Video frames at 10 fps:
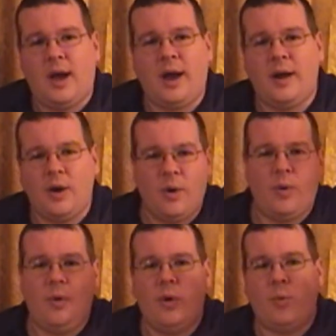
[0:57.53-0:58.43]
I
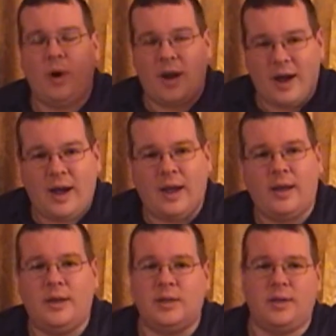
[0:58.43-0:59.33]
know what
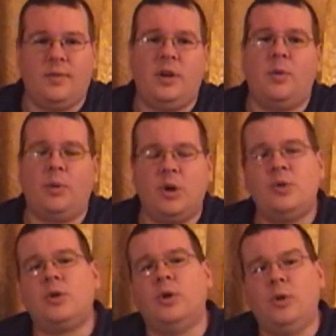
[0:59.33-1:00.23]
I, as a video
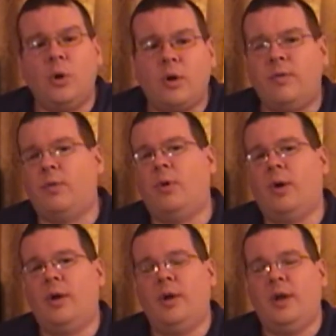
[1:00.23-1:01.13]
producer, look
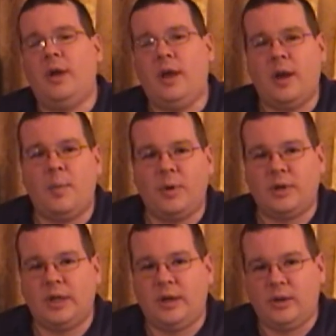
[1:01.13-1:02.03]
for in a
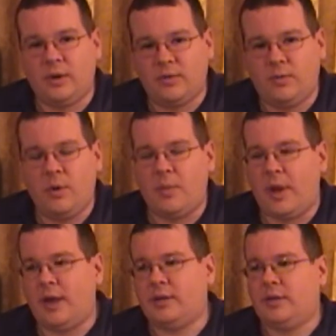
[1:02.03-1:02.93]
particular format.